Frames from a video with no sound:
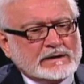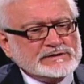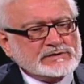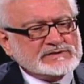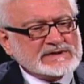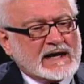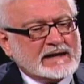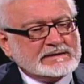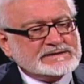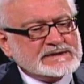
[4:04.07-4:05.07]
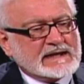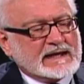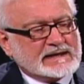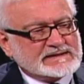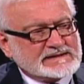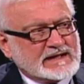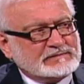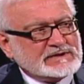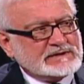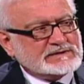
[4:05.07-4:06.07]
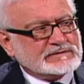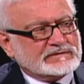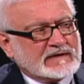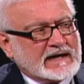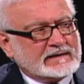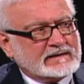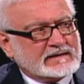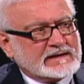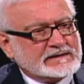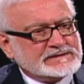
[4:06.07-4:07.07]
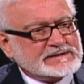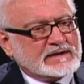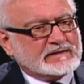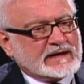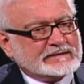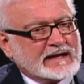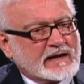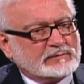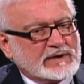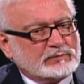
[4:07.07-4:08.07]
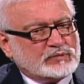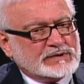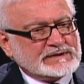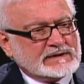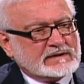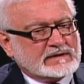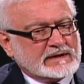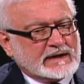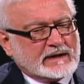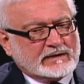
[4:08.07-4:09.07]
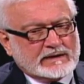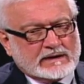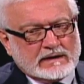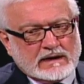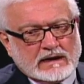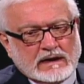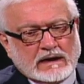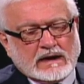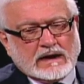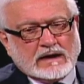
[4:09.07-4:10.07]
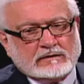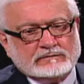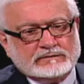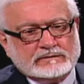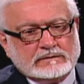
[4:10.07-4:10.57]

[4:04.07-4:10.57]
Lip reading: So science is attempting to find things that can be put into the area of